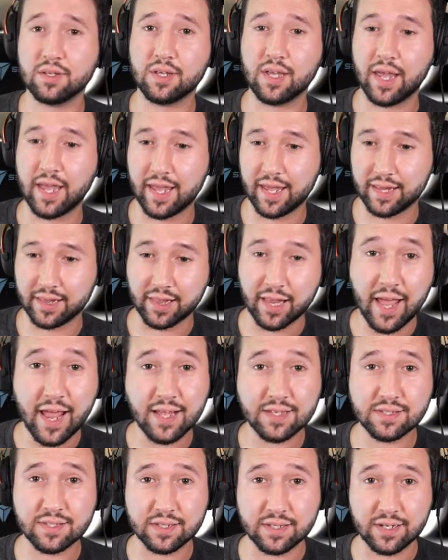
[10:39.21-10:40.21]
And
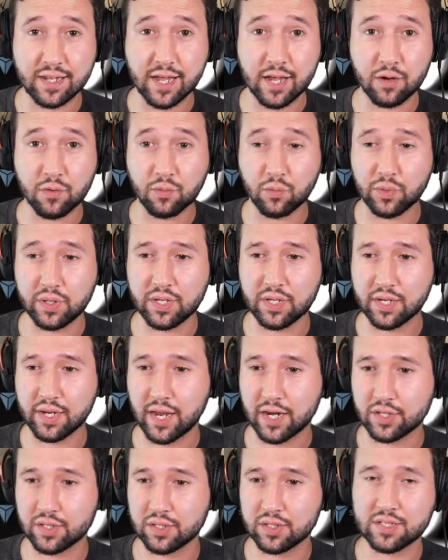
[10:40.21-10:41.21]
lastly now, we can
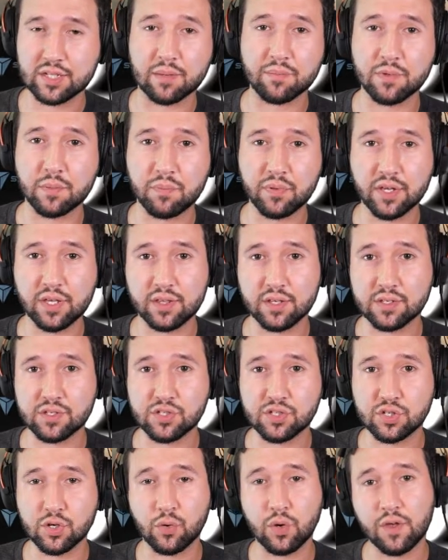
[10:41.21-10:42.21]
actually attempt to play this.
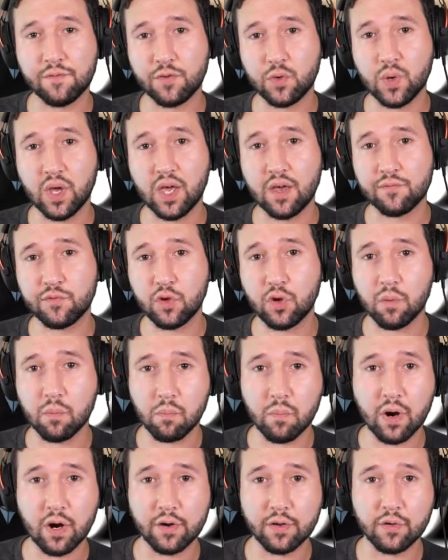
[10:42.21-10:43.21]
So if you have your
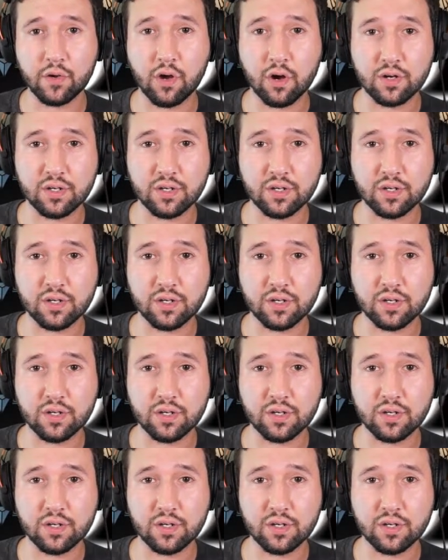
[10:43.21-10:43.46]
Mario Kart